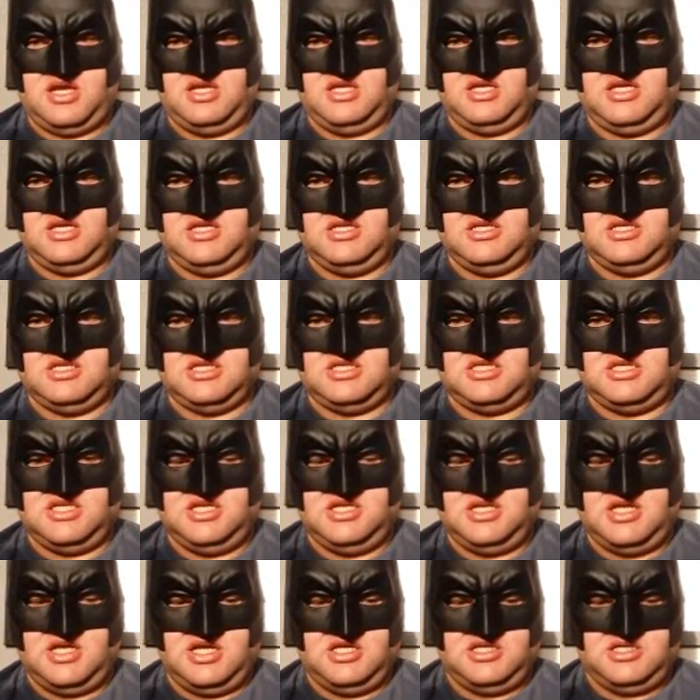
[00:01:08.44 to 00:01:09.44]
Anakin's a
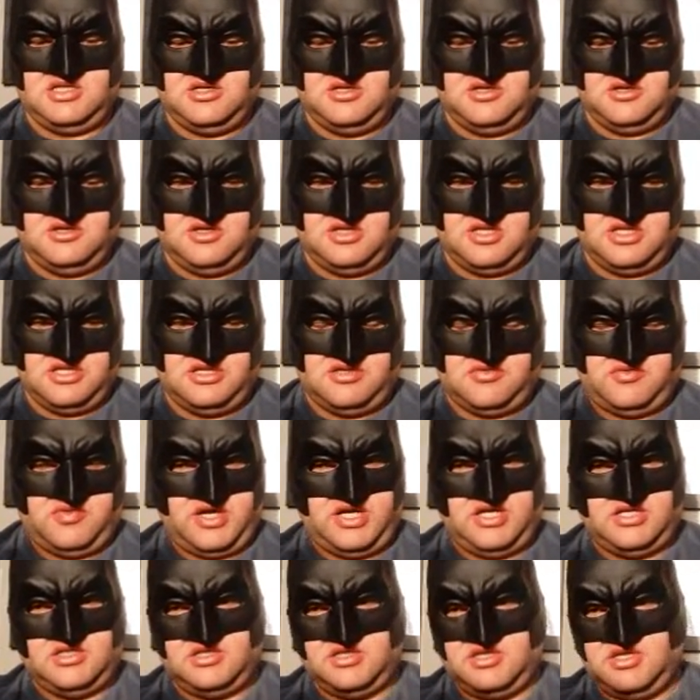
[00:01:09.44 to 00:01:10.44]
teenager in his
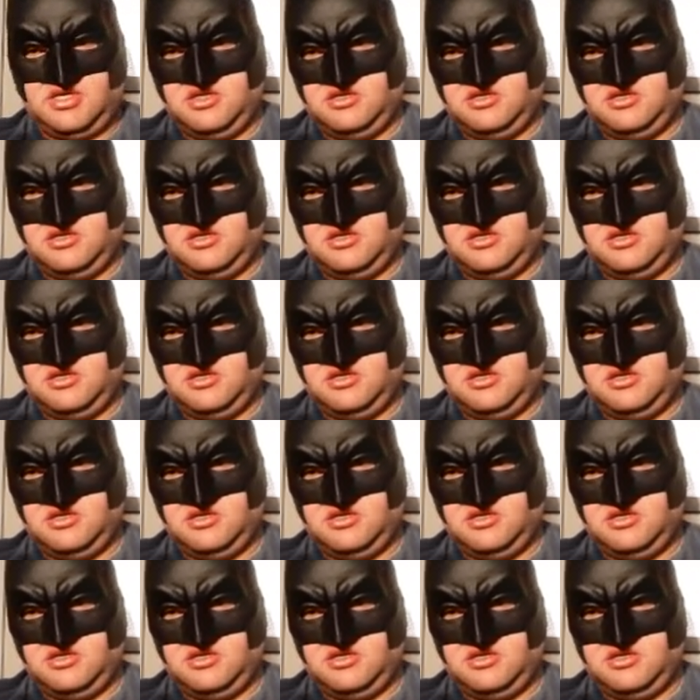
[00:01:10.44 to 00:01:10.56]
final